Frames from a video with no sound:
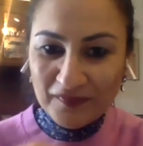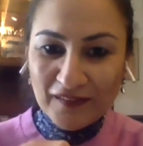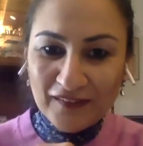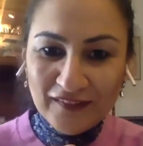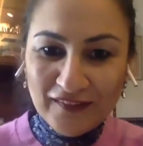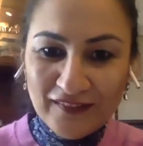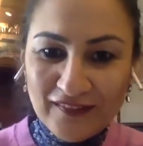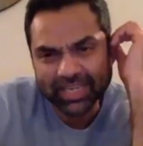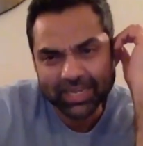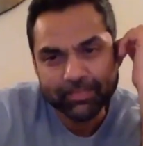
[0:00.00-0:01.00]
Well, my
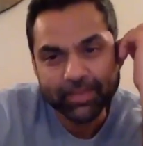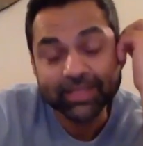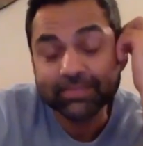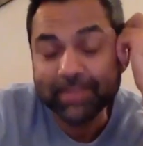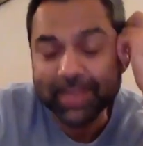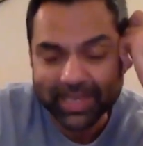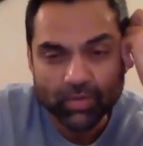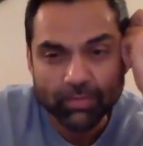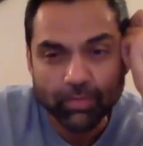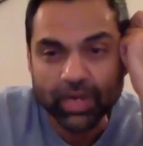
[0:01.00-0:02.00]
hashtag is
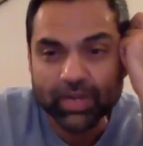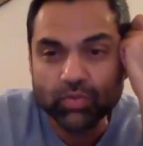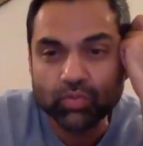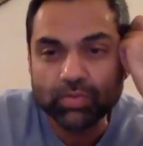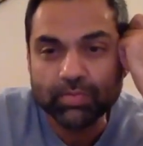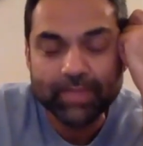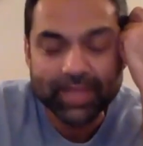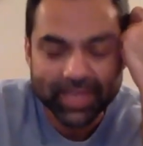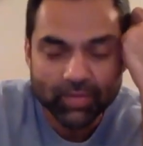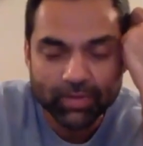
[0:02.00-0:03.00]
making
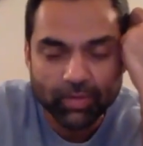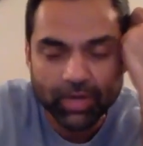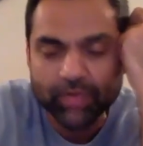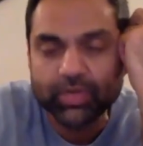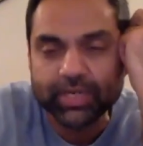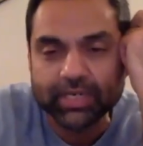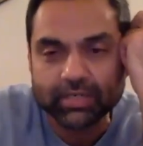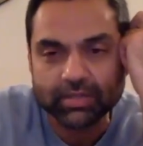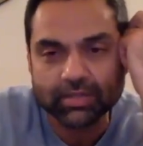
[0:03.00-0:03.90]
what Bollywood wouldn't.